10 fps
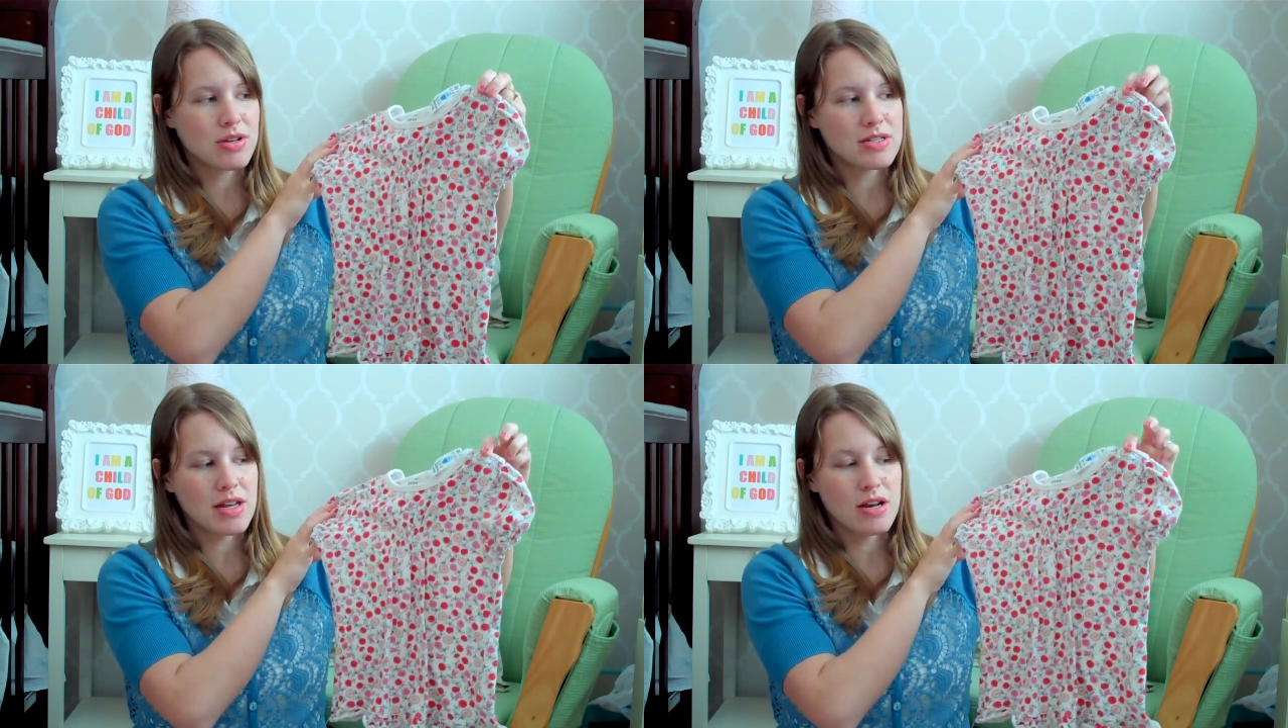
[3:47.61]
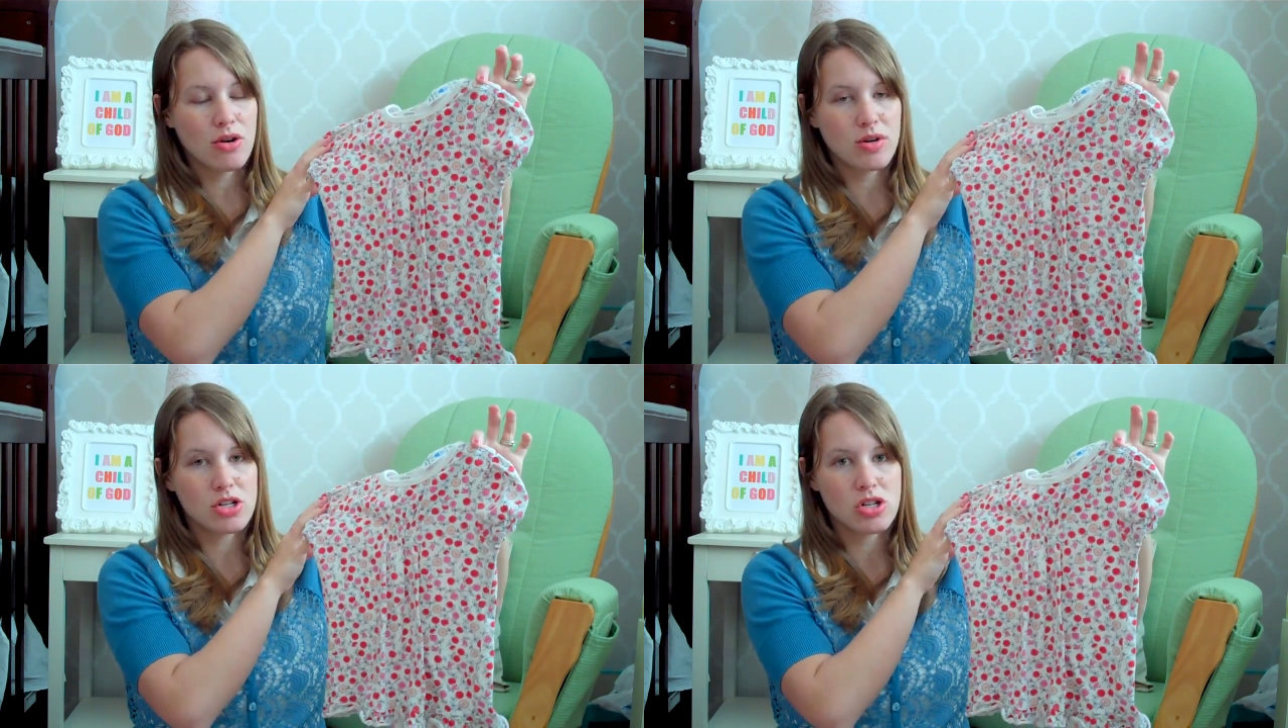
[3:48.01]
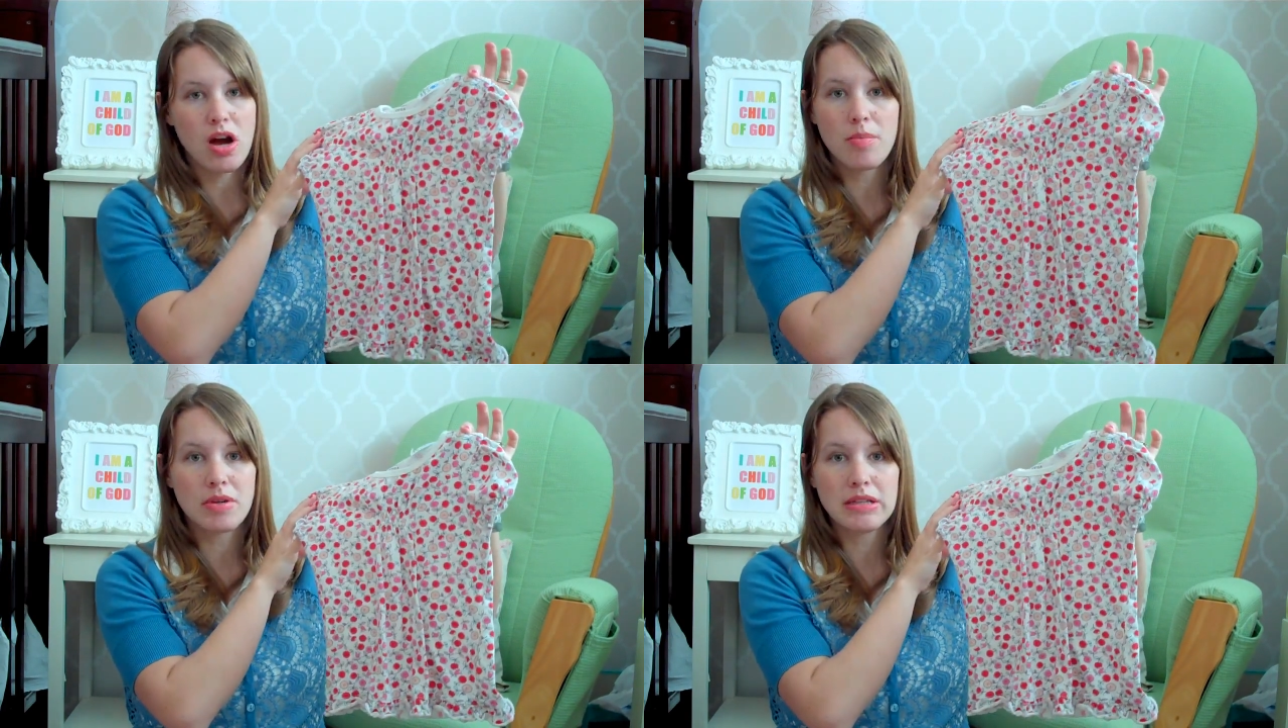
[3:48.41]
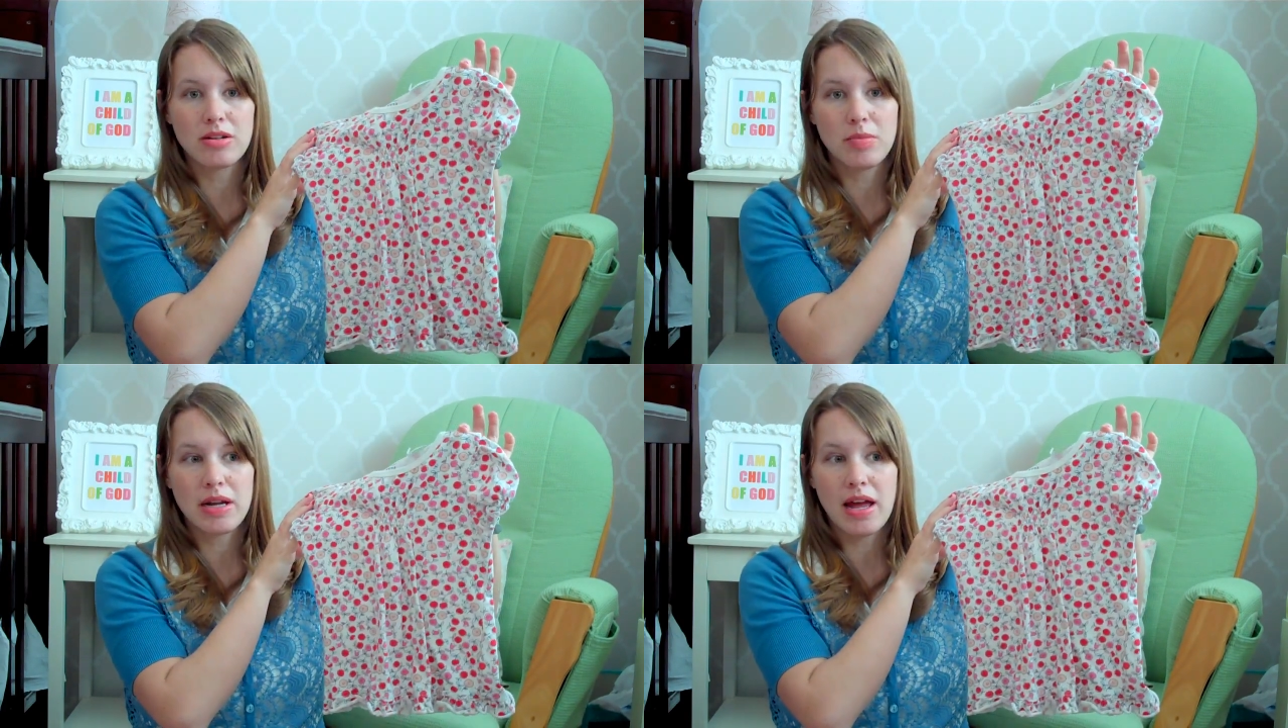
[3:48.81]
is that I always shop a
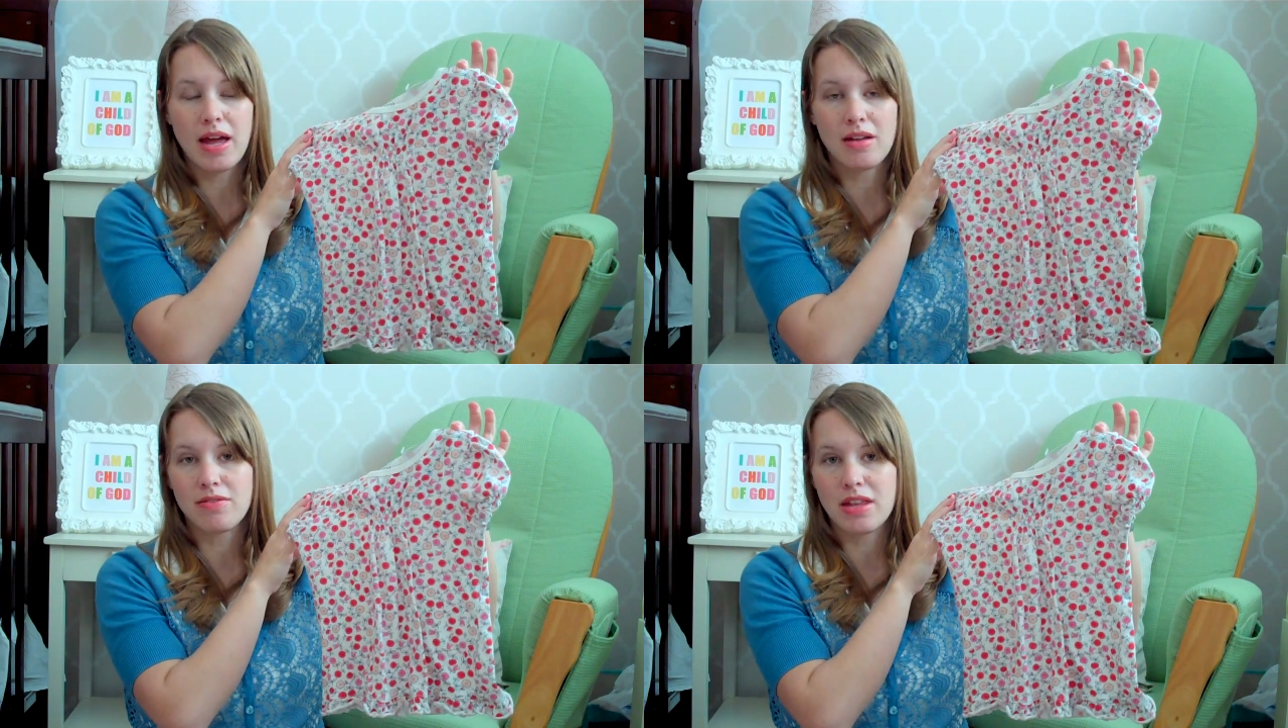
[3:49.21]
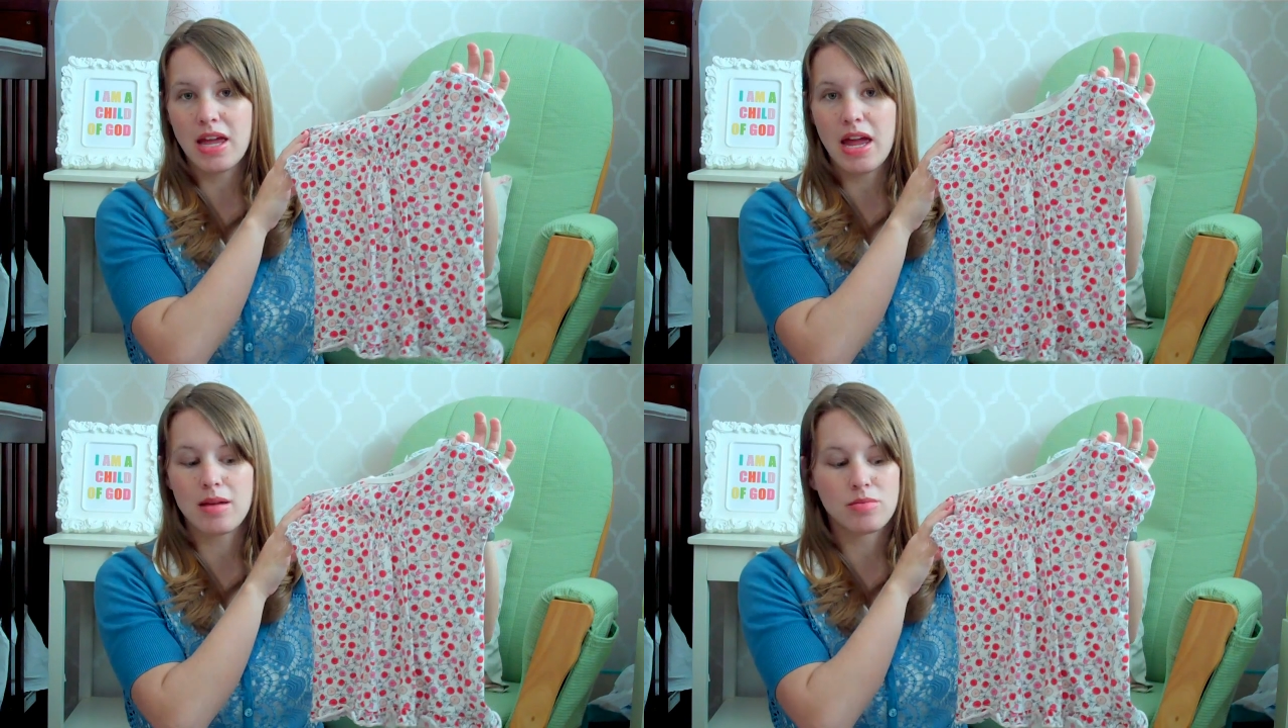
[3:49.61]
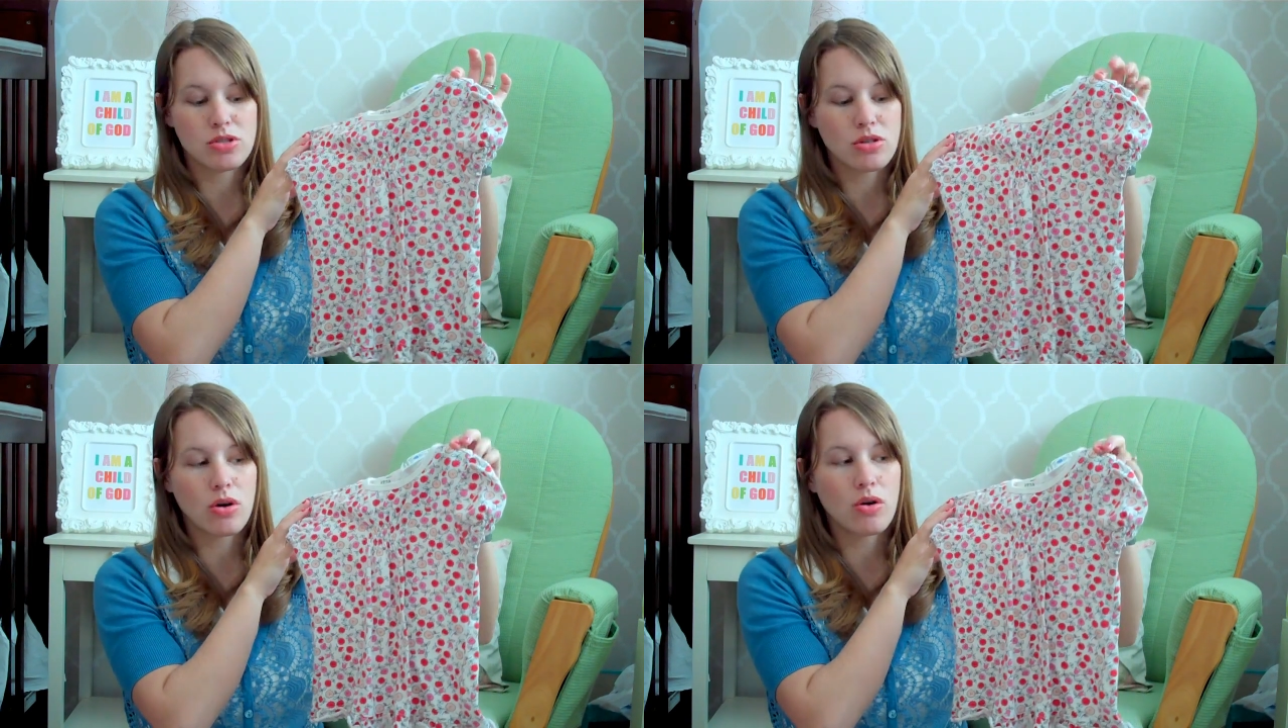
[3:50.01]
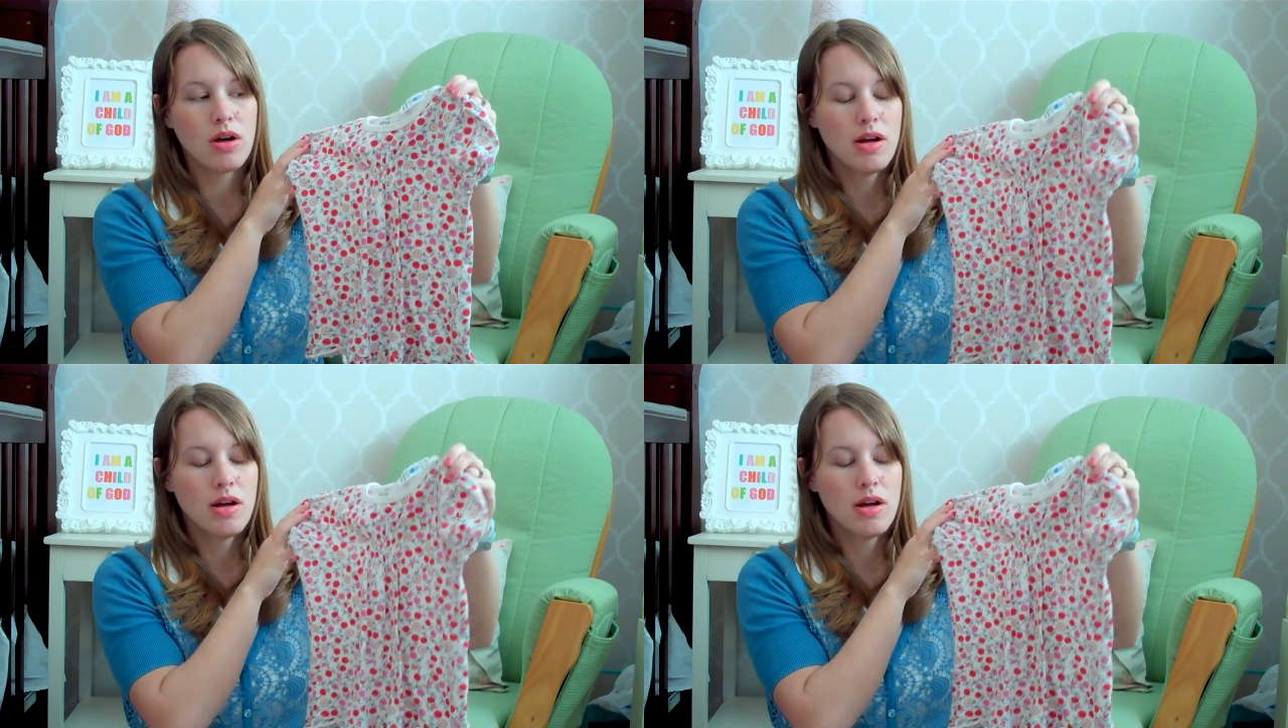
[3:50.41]
little bit ahead of the game. So